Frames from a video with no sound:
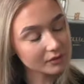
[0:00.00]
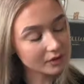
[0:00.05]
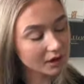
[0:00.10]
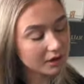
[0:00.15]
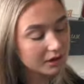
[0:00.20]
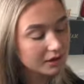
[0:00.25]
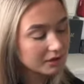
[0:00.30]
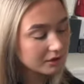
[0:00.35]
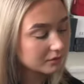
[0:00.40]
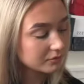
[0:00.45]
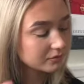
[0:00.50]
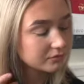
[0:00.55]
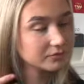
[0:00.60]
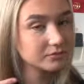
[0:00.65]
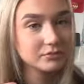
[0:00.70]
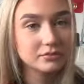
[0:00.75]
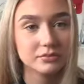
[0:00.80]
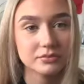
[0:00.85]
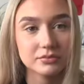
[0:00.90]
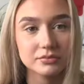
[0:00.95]
Um,
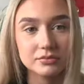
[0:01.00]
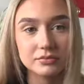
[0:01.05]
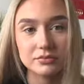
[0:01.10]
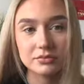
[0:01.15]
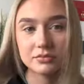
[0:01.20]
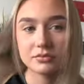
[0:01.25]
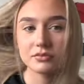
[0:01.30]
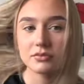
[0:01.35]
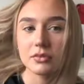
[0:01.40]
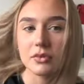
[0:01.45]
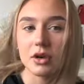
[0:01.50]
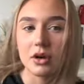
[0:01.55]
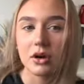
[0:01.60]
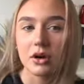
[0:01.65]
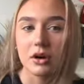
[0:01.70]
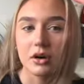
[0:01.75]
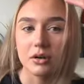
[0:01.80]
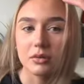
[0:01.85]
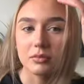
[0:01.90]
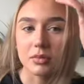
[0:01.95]

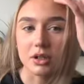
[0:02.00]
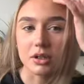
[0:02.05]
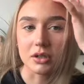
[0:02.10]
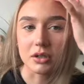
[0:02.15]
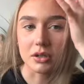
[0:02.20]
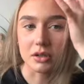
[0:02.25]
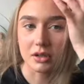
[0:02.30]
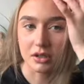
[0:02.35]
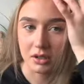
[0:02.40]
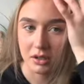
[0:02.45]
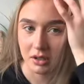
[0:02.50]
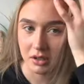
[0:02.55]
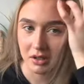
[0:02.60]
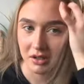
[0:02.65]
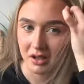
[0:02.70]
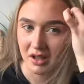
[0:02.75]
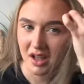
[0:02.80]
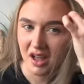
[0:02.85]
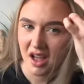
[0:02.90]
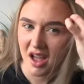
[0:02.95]
oh my god.
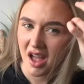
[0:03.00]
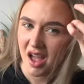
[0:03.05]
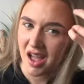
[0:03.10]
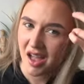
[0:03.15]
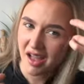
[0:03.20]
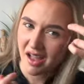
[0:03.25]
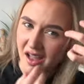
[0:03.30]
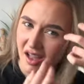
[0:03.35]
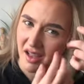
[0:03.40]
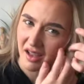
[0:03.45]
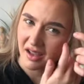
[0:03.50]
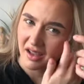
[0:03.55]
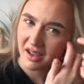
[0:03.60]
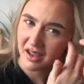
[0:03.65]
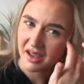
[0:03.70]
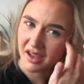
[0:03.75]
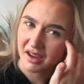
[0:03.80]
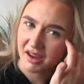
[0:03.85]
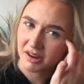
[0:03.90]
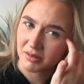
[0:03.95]

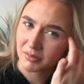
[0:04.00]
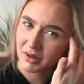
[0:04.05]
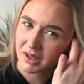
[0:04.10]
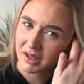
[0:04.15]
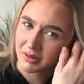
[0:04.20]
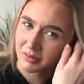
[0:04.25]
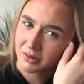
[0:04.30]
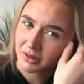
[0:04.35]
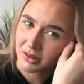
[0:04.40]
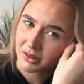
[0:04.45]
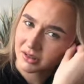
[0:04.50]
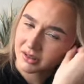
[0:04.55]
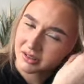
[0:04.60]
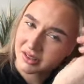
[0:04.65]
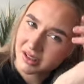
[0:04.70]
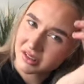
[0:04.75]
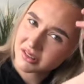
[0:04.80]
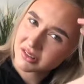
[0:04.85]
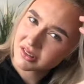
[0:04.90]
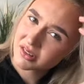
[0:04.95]
Hair in my lip gloss,
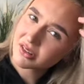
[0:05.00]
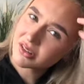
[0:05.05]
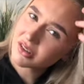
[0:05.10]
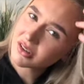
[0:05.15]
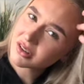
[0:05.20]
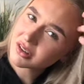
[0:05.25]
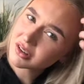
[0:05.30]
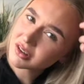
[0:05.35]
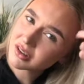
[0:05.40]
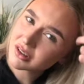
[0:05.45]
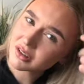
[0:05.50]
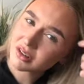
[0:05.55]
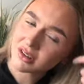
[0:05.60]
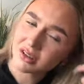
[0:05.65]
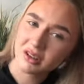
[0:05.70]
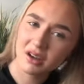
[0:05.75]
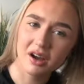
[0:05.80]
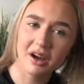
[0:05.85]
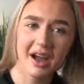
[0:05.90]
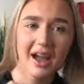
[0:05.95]
that is not a good
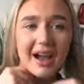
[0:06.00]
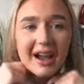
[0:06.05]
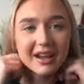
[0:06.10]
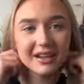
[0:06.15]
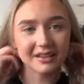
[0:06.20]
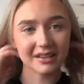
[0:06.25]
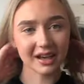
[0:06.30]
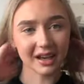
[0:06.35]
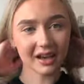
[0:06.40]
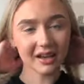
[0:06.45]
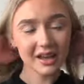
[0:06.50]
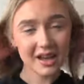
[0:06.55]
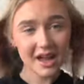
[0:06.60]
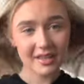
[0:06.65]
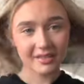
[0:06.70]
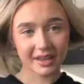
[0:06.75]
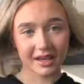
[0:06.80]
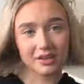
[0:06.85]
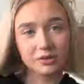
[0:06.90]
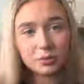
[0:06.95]
look. I hate that.
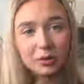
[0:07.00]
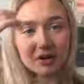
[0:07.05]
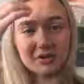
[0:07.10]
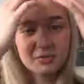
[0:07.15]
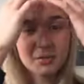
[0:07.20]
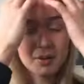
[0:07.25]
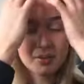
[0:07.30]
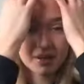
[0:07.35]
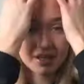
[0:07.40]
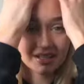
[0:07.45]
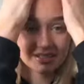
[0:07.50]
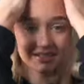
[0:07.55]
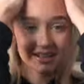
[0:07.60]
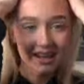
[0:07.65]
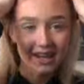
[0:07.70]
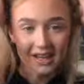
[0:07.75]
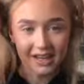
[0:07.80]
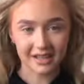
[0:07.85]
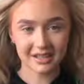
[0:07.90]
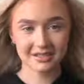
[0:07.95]
That is one of my biggest
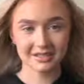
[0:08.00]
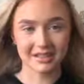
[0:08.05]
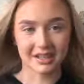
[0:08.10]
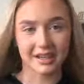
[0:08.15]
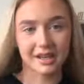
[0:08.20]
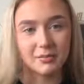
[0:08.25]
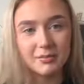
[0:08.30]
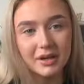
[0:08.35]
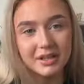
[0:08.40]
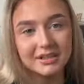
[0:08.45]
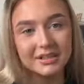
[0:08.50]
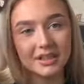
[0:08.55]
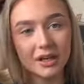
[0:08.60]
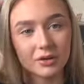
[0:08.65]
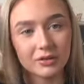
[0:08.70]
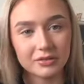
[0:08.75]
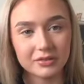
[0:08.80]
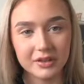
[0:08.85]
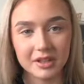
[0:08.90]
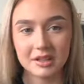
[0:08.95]
icks, like in
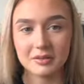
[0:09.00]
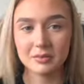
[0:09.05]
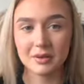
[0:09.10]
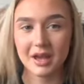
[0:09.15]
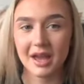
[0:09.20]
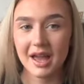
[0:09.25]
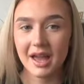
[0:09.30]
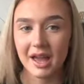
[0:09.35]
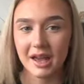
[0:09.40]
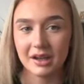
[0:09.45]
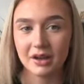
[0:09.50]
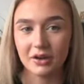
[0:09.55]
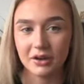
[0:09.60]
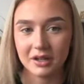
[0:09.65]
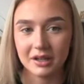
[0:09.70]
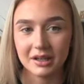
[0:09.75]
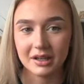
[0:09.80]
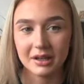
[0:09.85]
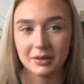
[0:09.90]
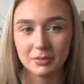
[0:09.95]
myself, is my hair going
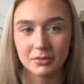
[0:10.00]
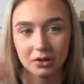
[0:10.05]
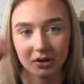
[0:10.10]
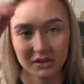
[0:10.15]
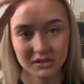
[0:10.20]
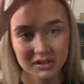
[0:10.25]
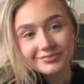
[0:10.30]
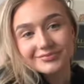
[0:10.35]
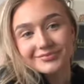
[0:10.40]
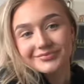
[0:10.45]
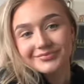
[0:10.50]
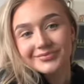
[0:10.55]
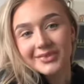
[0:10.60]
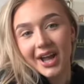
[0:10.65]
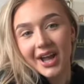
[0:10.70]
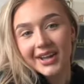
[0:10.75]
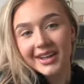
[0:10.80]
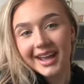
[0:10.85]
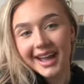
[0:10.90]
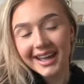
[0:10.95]
in lip gloss.
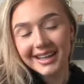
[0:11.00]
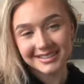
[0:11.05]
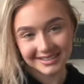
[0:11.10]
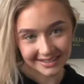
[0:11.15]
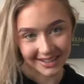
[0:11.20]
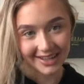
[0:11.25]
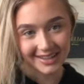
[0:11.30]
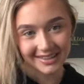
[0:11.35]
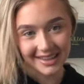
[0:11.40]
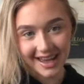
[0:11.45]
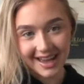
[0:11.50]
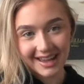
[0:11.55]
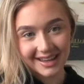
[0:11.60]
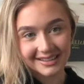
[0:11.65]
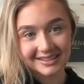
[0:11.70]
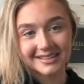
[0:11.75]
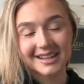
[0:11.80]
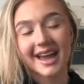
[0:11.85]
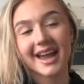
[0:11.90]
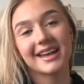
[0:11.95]
Okay, so there
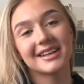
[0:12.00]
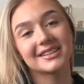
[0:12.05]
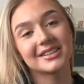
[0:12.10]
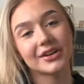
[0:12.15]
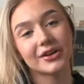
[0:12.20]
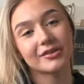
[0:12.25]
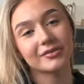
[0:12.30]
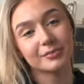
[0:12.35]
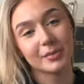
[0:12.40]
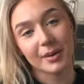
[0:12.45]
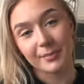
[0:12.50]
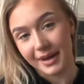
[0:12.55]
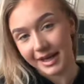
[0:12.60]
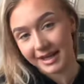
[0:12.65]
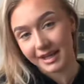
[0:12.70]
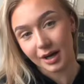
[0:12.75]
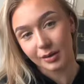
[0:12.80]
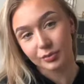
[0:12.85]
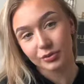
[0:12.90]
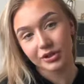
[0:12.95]
is the end of my
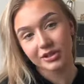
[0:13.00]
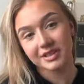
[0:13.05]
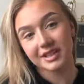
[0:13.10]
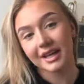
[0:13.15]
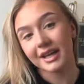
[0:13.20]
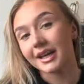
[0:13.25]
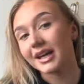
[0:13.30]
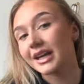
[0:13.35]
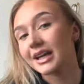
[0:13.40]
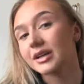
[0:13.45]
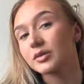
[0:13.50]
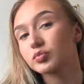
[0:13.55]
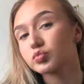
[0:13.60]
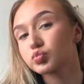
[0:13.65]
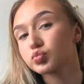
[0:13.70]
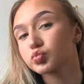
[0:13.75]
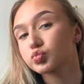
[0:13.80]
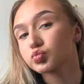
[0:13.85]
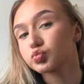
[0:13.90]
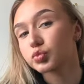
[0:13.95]
makeup routine.
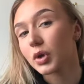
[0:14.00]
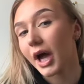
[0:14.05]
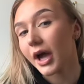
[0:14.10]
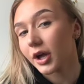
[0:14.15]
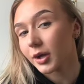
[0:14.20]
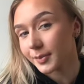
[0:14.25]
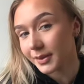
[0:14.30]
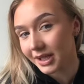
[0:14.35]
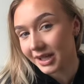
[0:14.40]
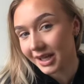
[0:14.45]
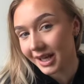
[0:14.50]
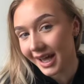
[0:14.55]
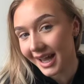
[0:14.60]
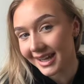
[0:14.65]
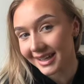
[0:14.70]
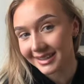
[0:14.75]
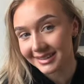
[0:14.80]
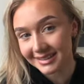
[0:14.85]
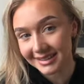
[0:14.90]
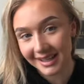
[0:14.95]
I hope you
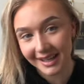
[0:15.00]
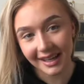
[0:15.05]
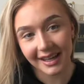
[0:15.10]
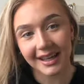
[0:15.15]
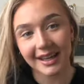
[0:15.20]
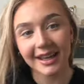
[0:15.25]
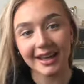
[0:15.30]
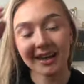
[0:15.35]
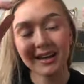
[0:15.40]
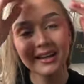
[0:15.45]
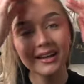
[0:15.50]
liked it.